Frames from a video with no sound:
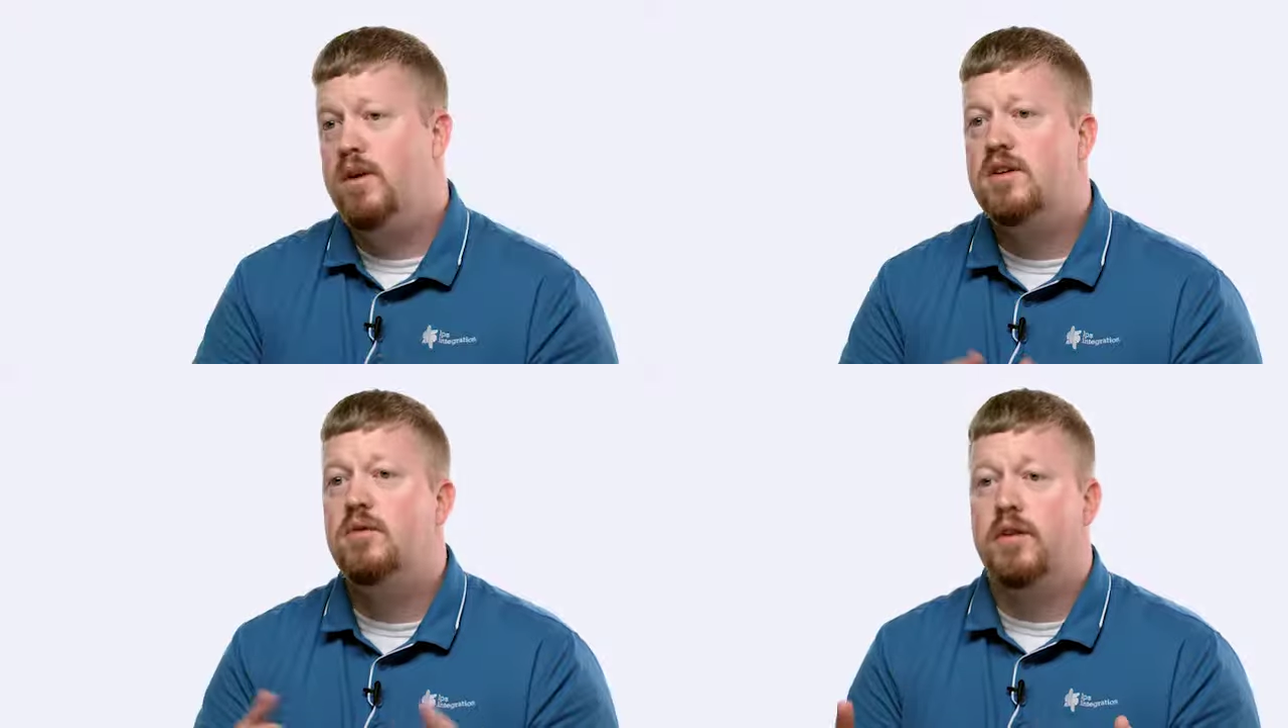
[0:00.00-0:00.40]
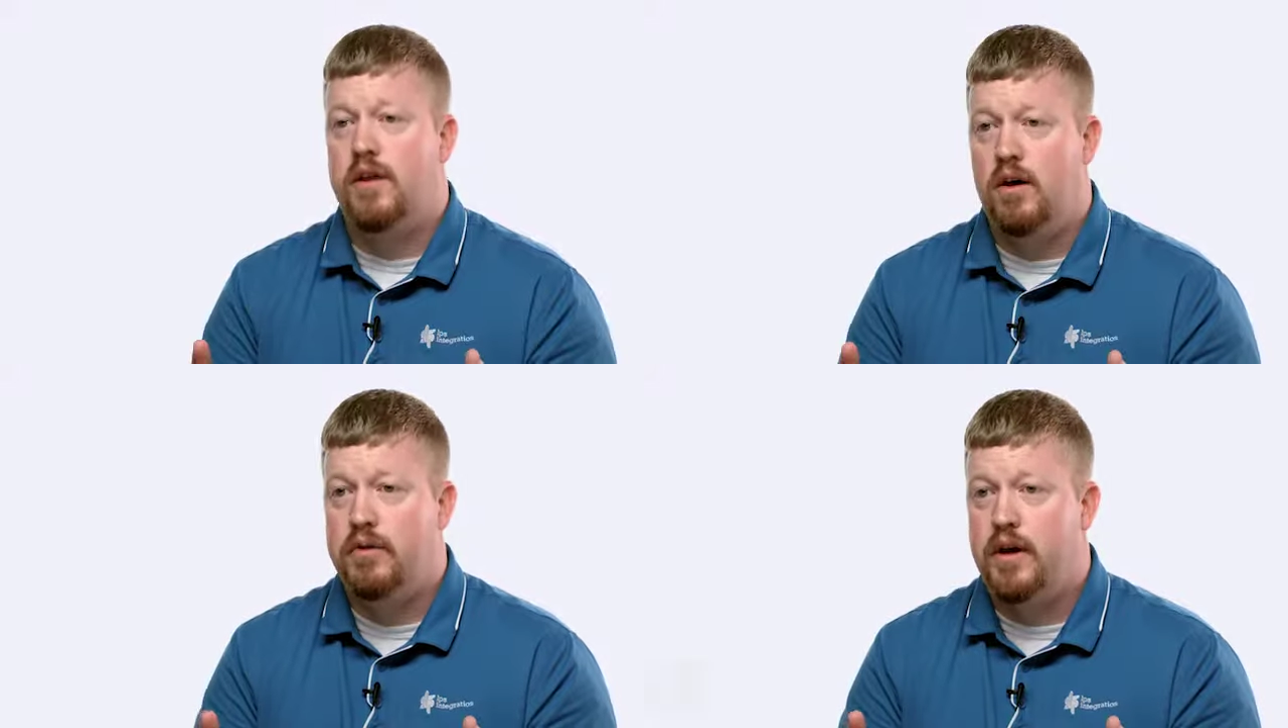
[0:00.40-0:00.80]
deal with
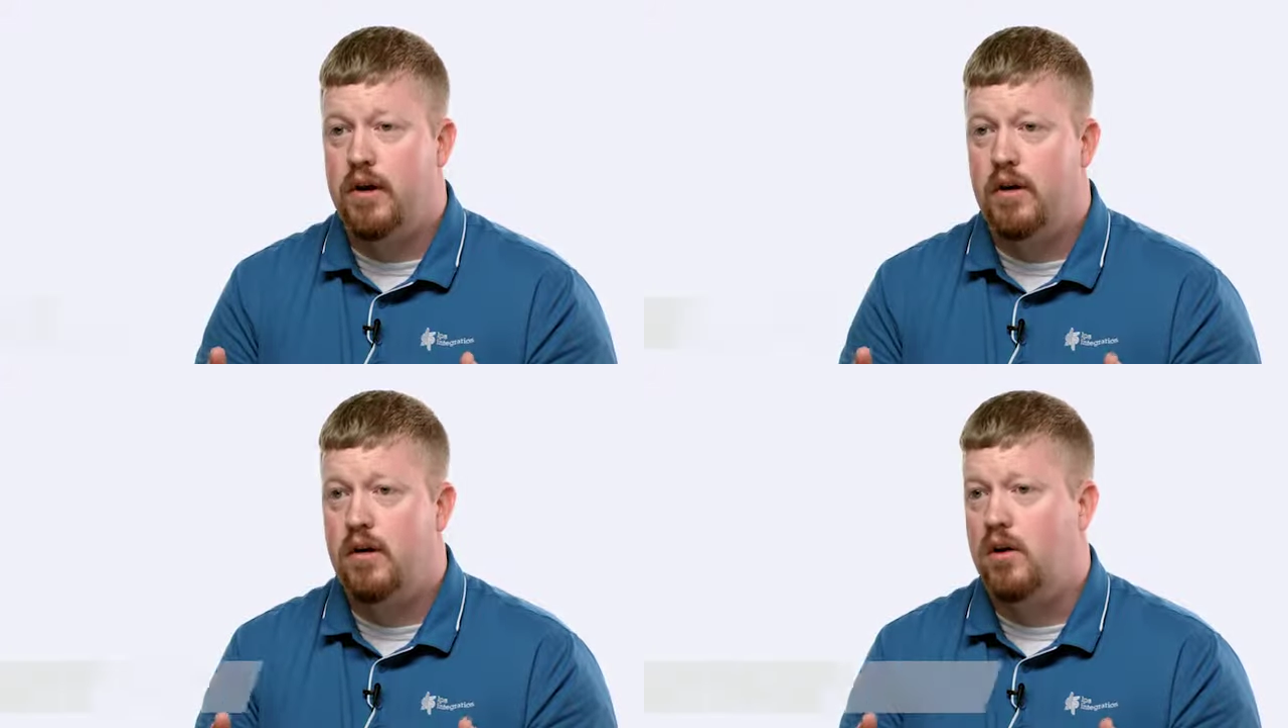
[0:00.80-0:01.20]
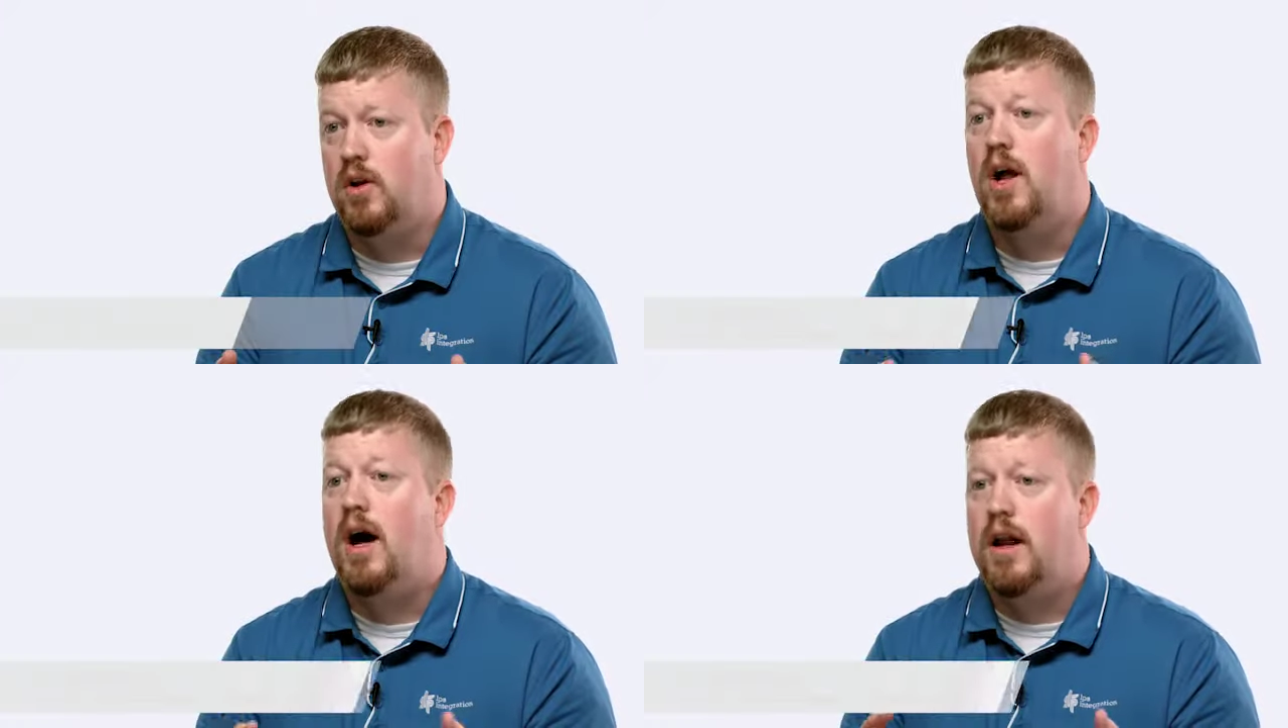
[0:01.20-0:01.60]
healthcare a
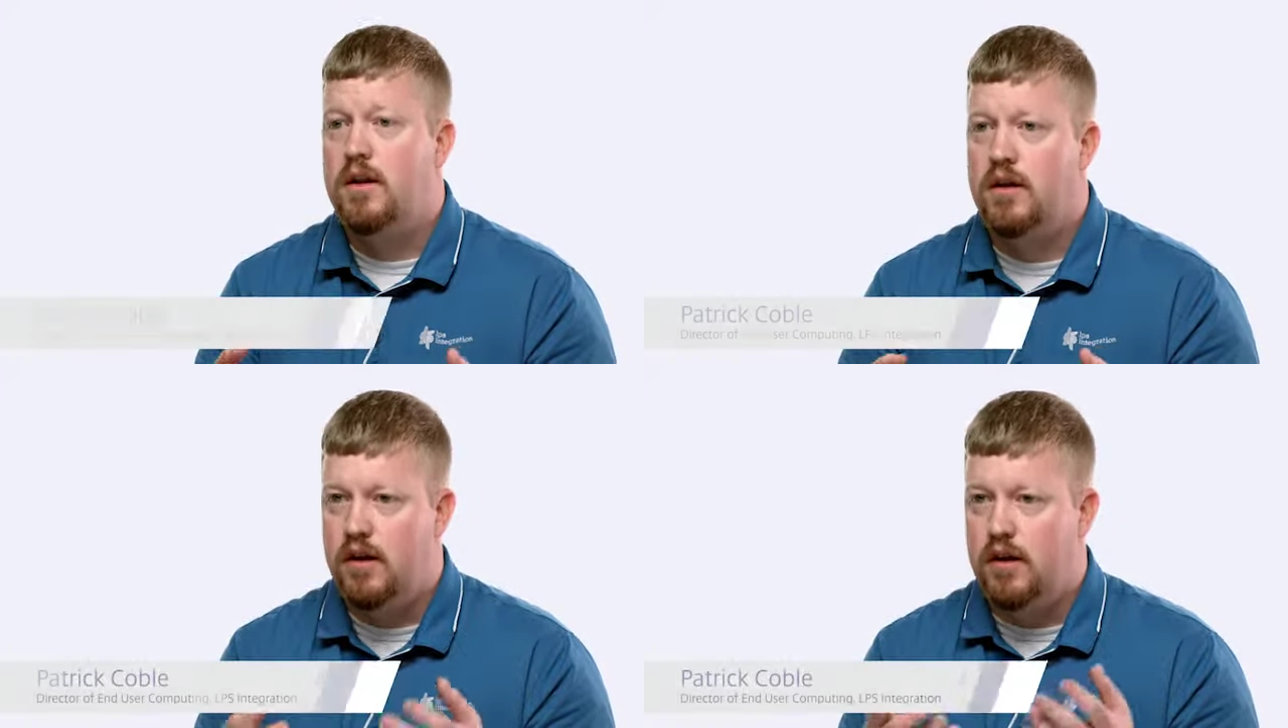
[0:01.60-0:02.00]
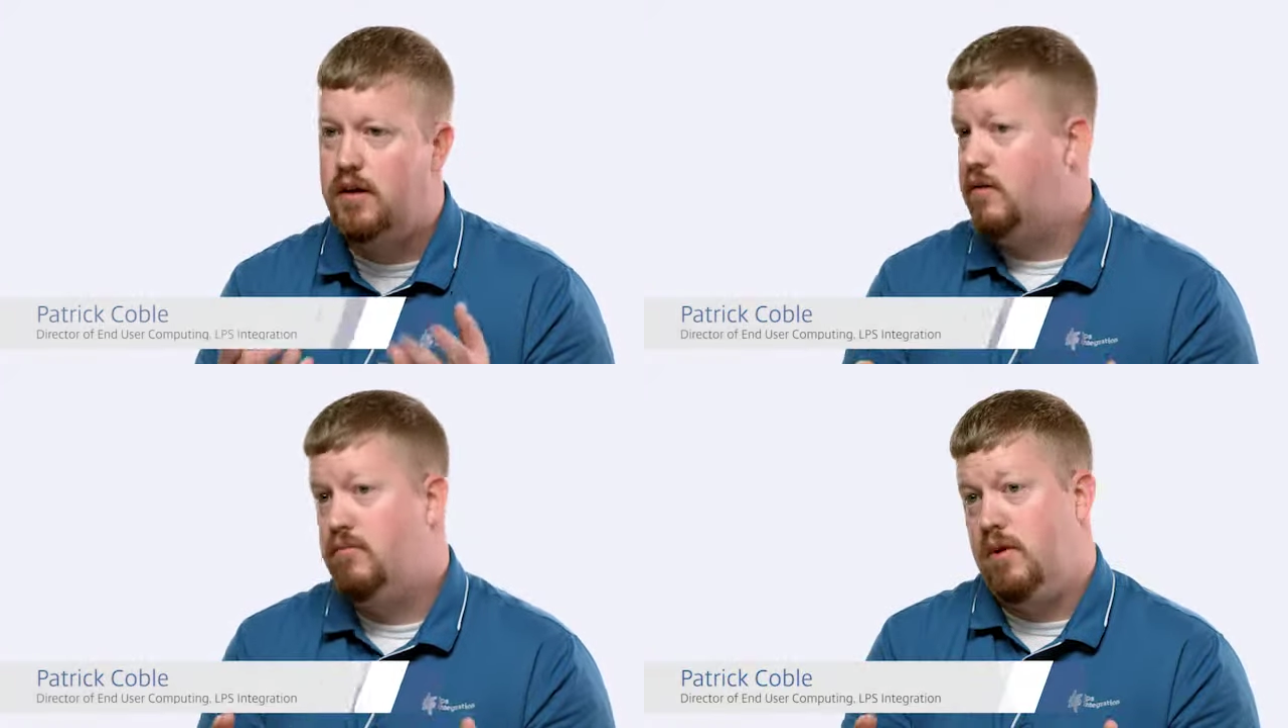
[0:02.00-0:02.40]
lot in